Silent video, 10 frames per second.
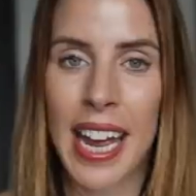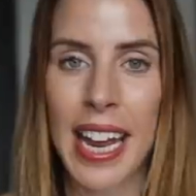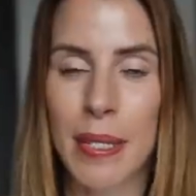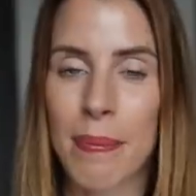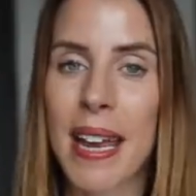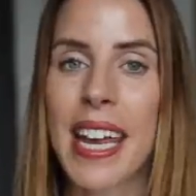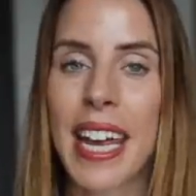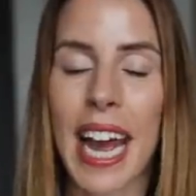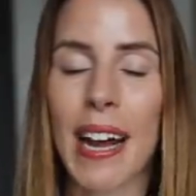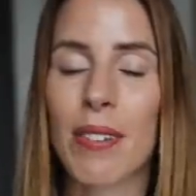is making
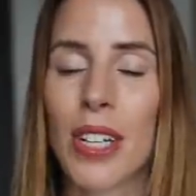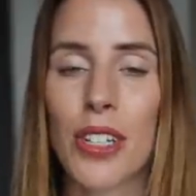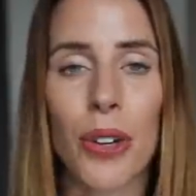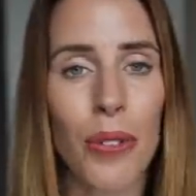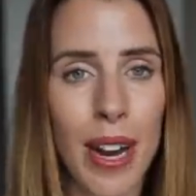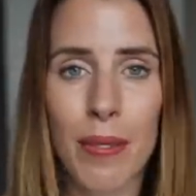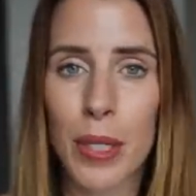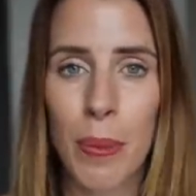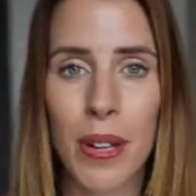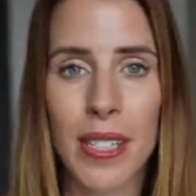it have such a great
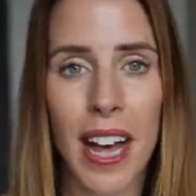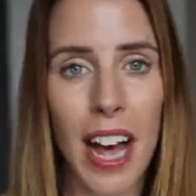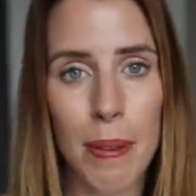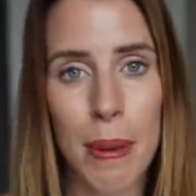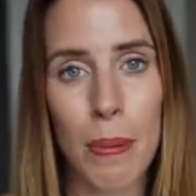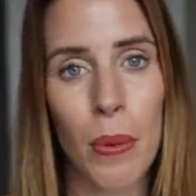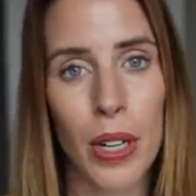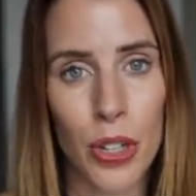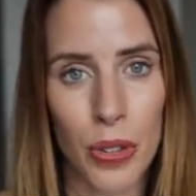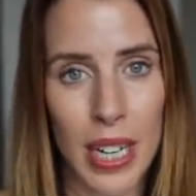response that other people want
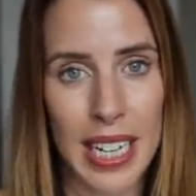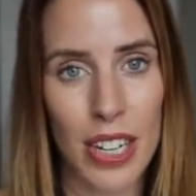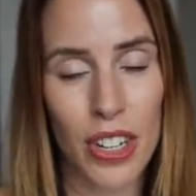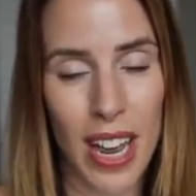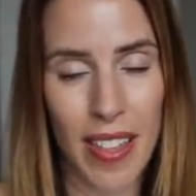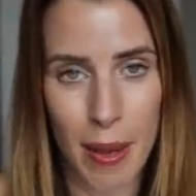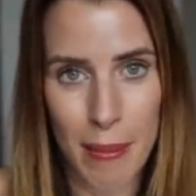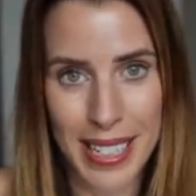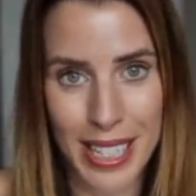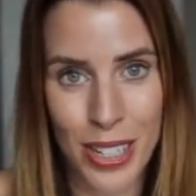to join in and share their
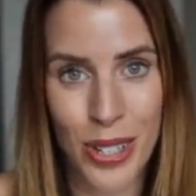message.